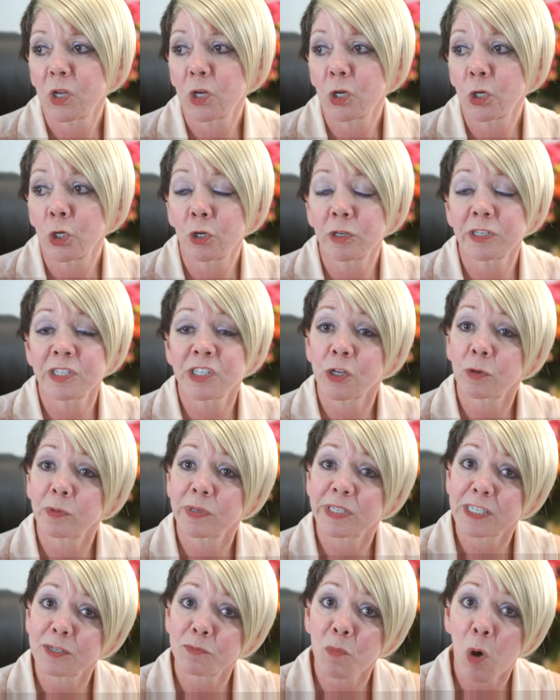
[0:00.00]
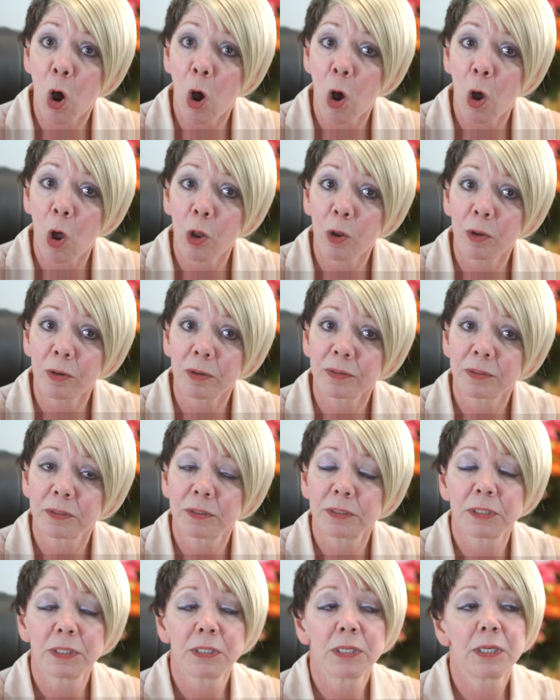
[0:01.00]
look so small
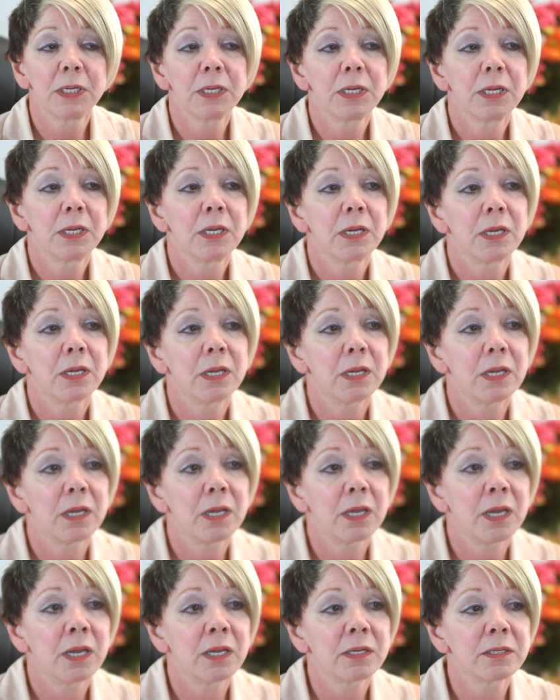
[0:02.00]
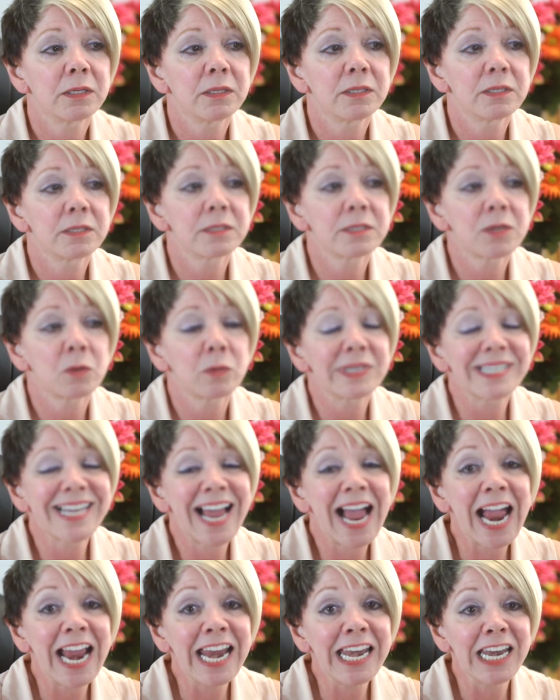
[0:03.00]
and so
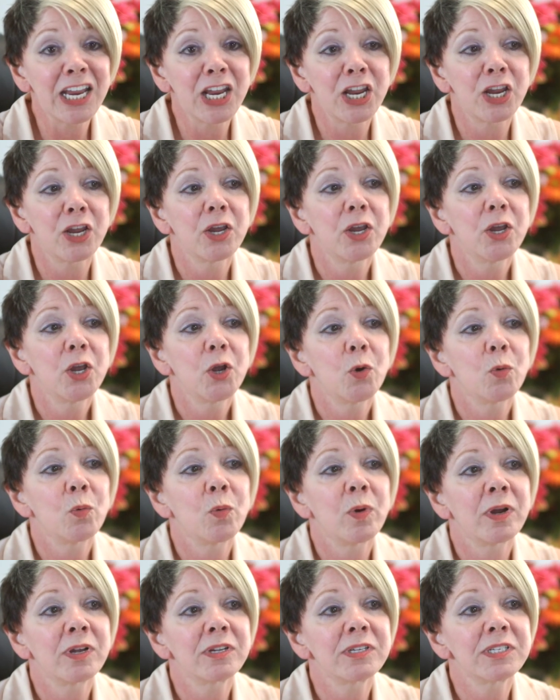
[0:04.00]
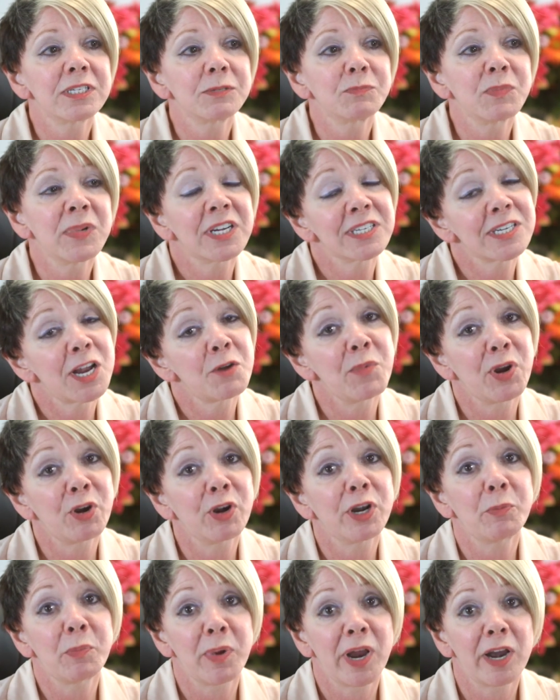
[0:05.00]
tiny was because I
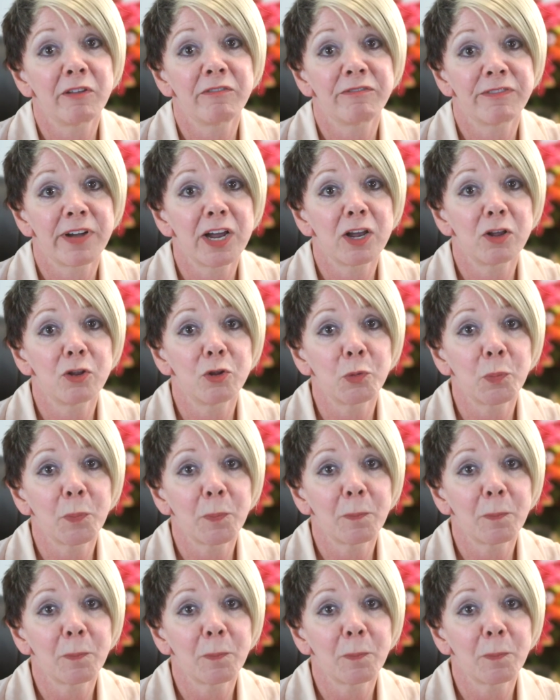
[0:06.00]
married a pedophile.